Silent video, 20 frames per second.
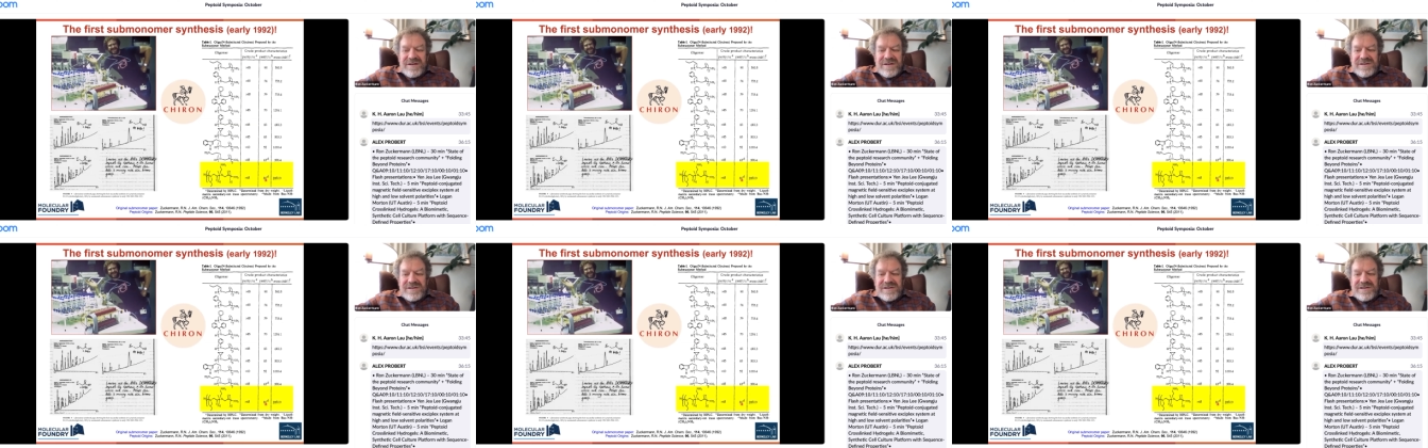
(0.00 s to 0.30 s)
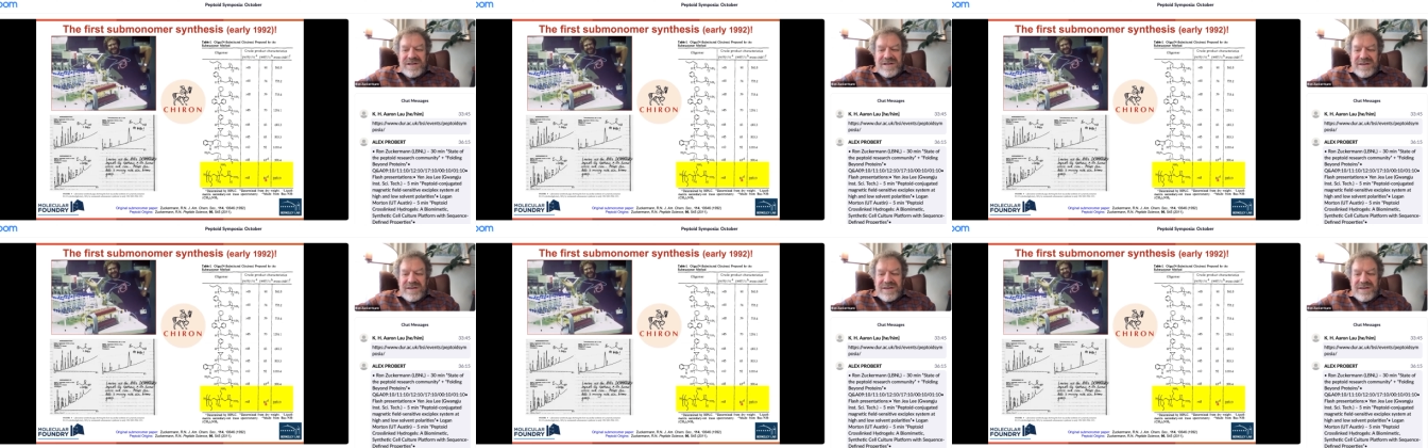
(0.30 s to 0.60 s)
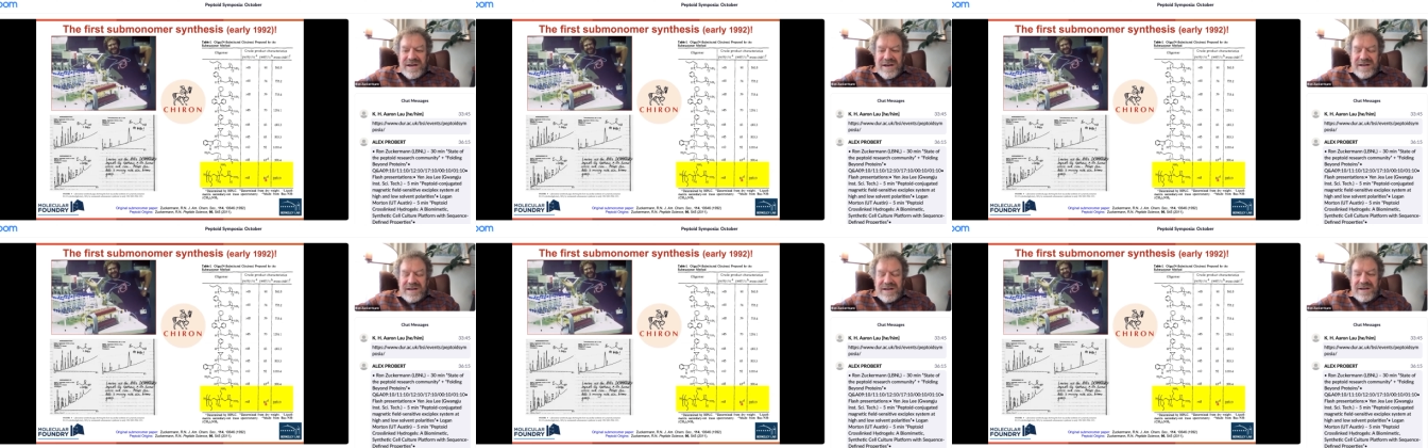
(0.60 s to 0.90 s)

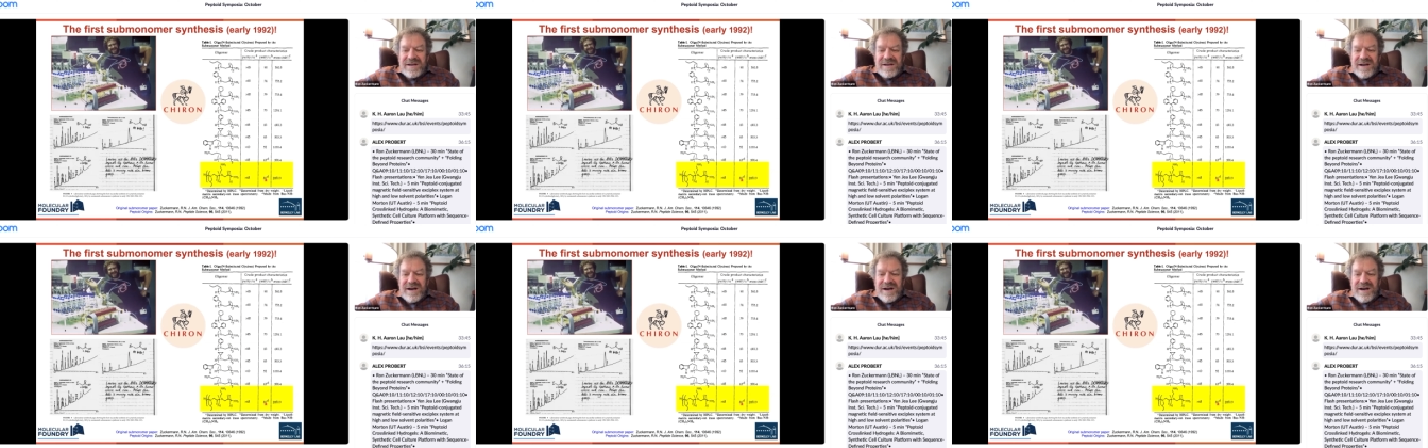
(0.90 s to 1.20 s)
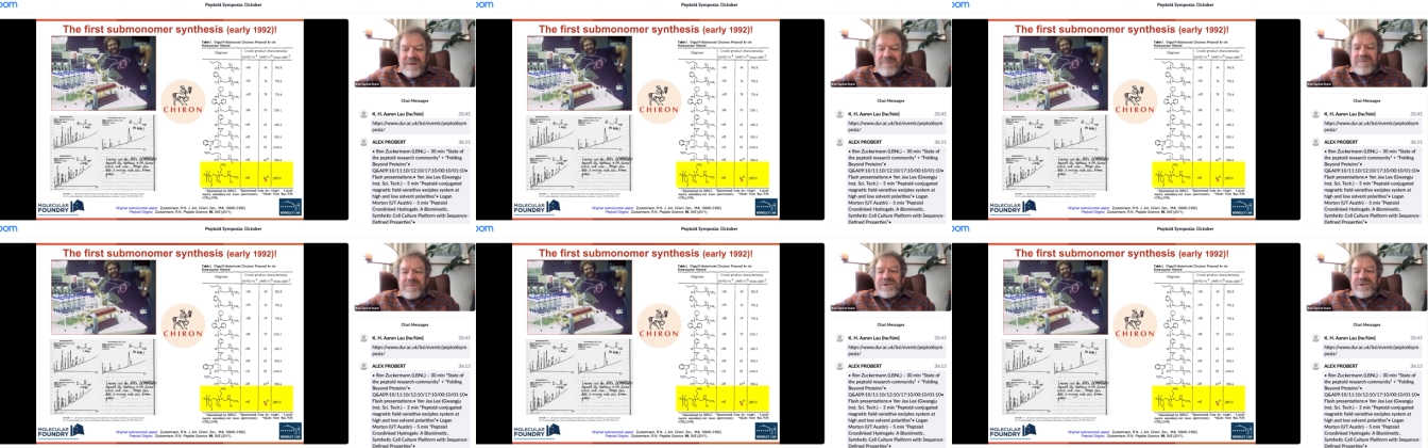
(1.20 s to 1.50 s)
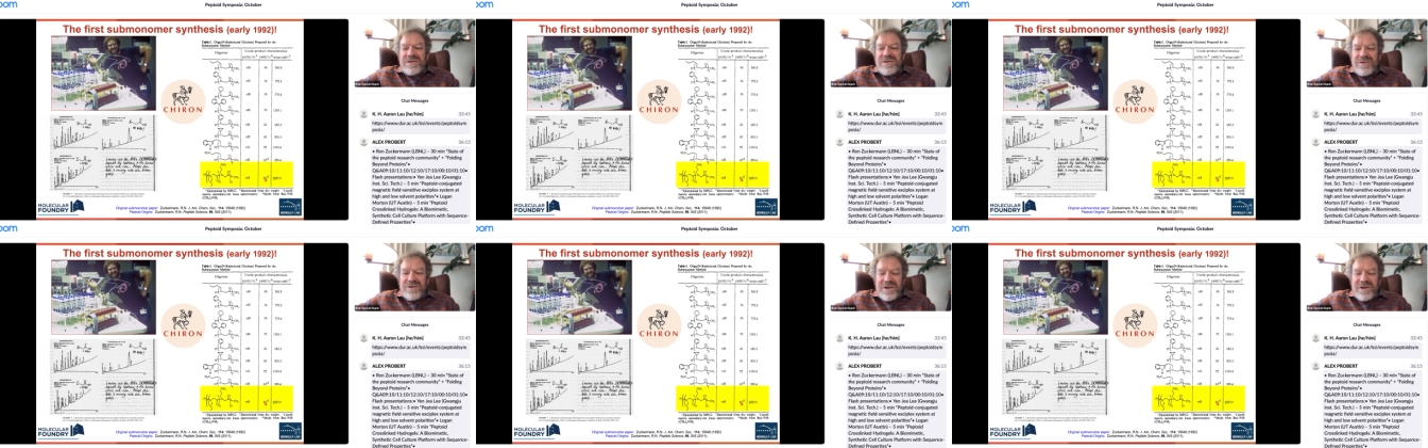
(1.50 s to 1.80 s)
synthetic
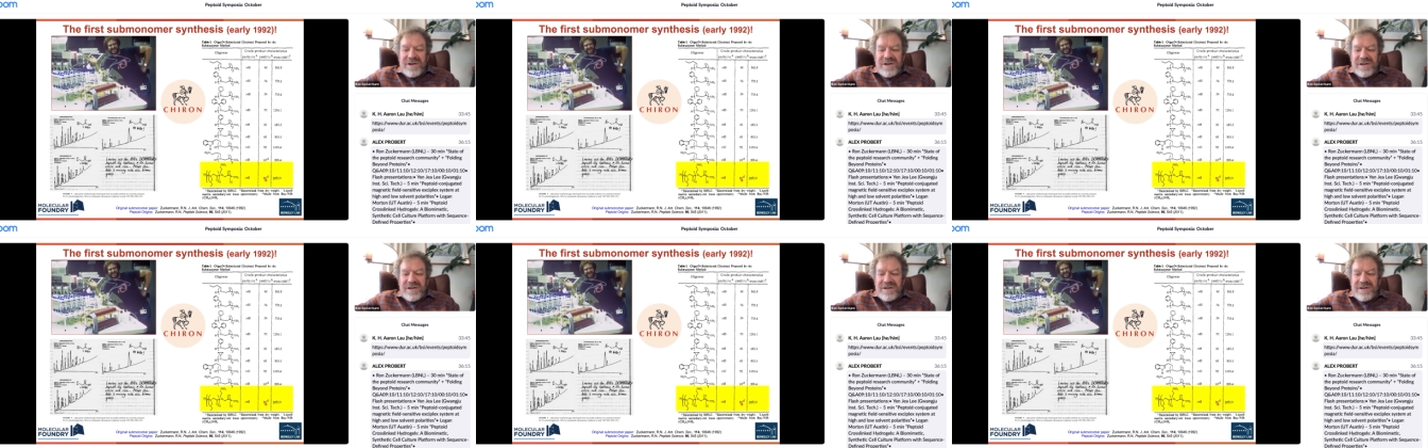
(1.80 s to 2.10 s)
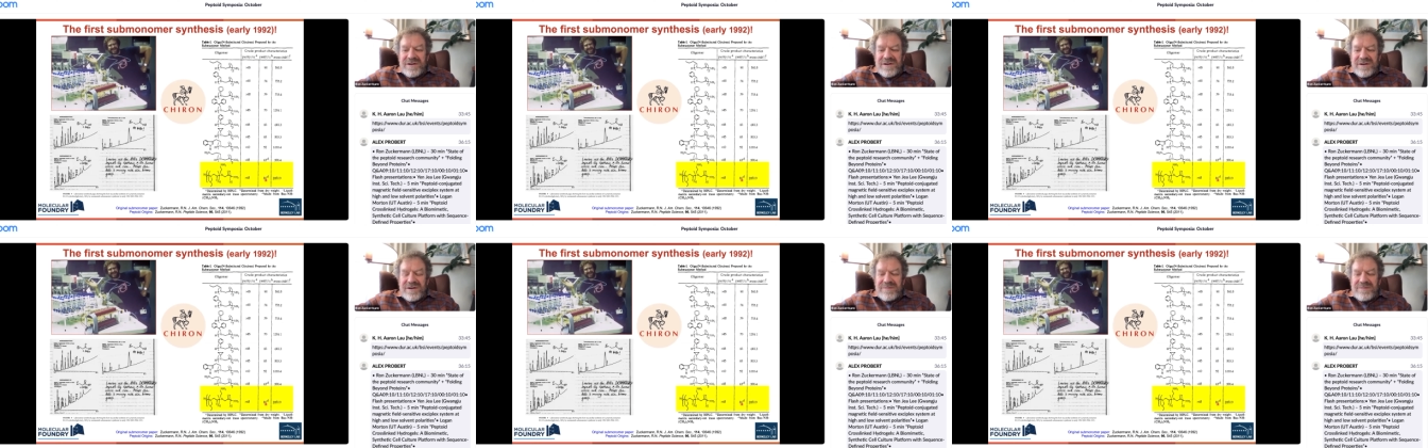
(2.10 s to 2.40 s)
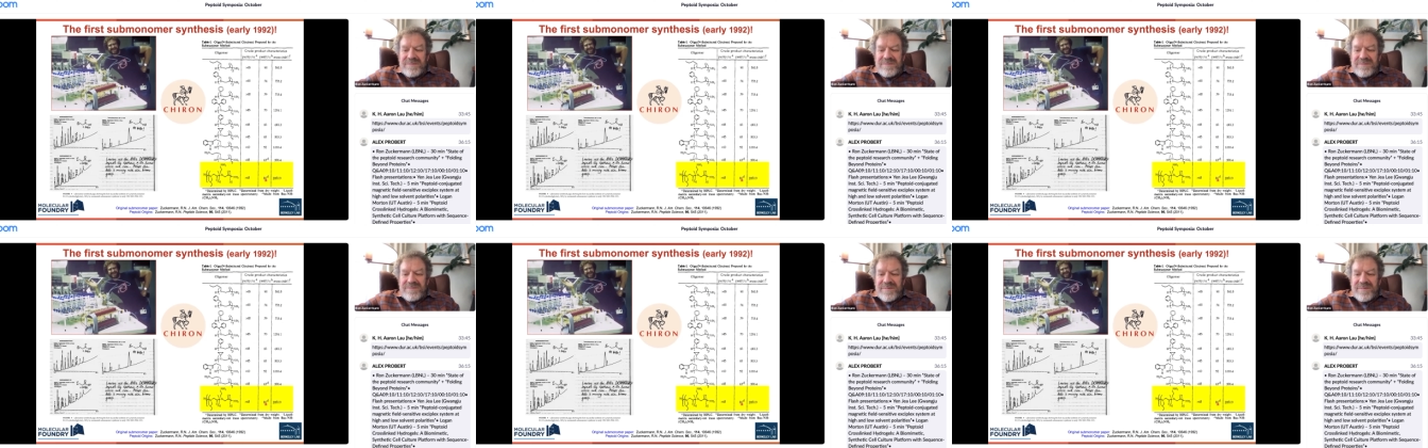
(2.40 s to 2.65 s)
opportunity here.